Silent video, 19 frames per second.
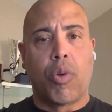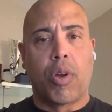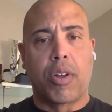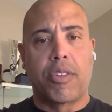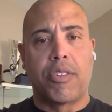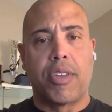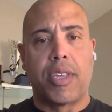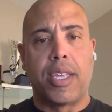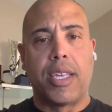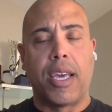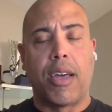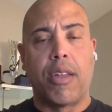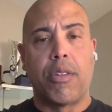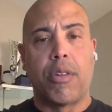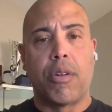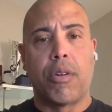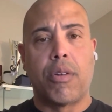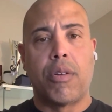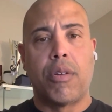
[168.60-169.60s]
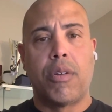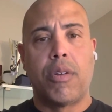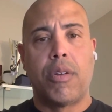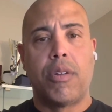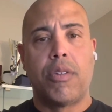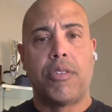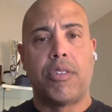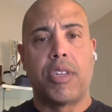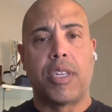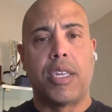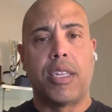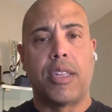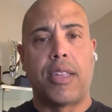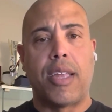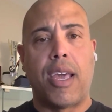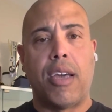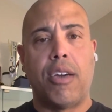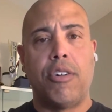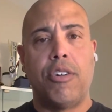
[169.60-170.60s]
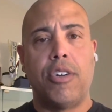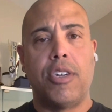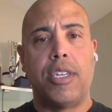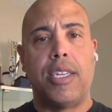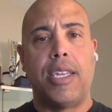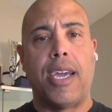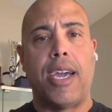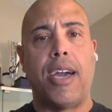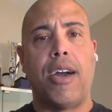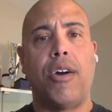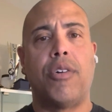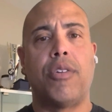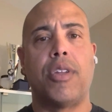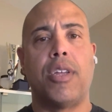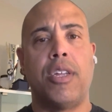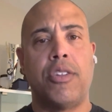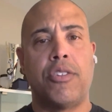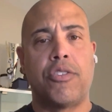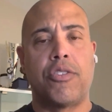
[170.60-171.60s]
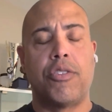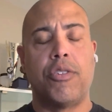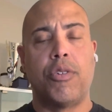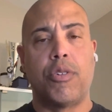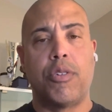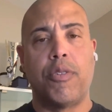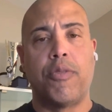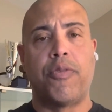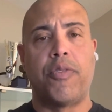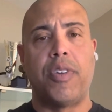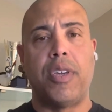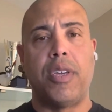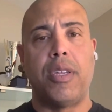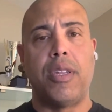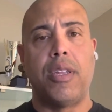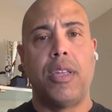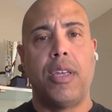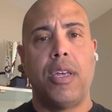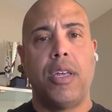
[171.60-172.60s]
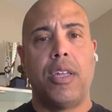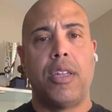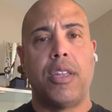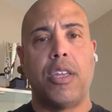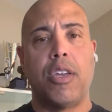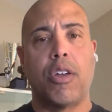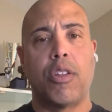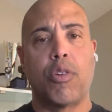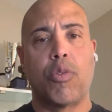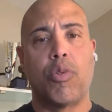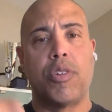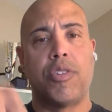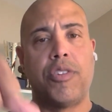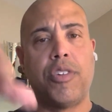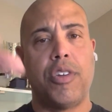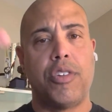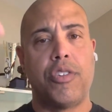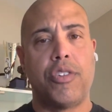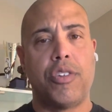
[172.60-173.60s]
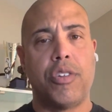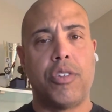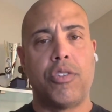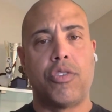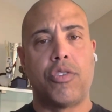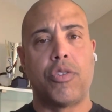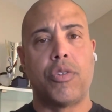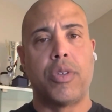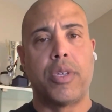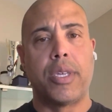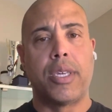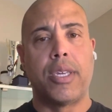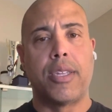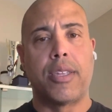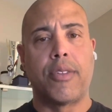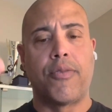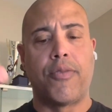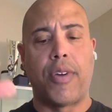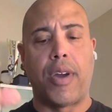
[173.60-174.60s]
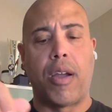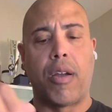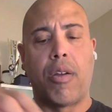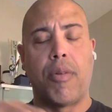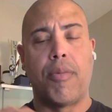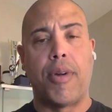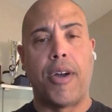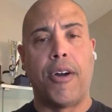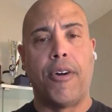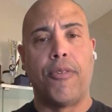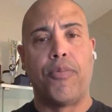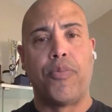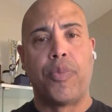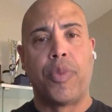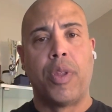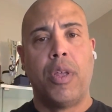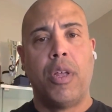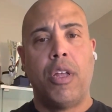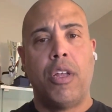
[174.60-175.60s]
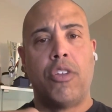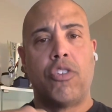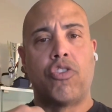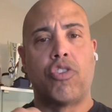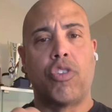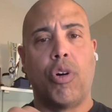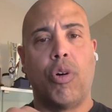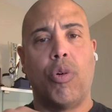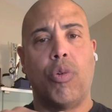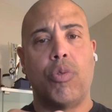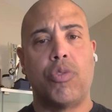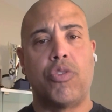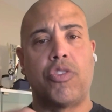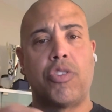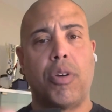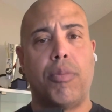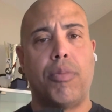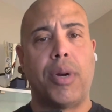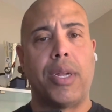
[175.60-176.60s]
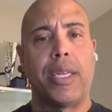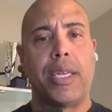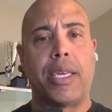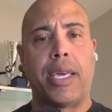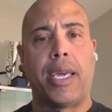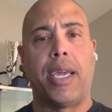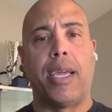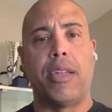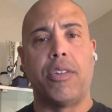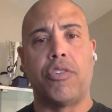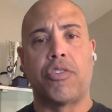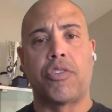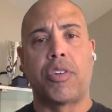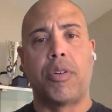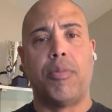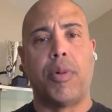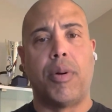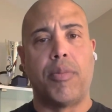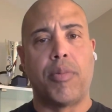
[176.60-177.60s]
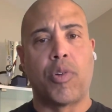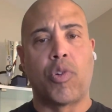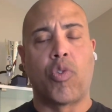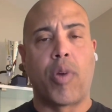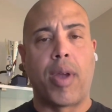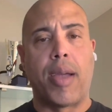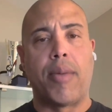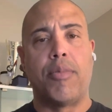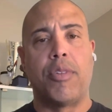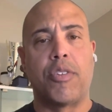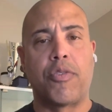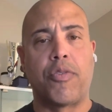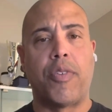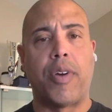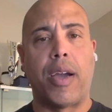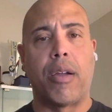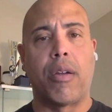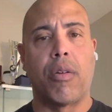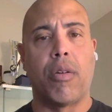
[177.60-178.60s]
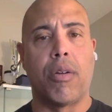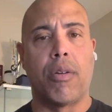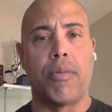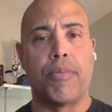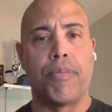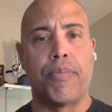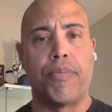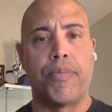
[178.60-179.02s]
together to get that hood down and still defeat the other retention so you can get the firearm out. So somebody can't just come up and grab this firearm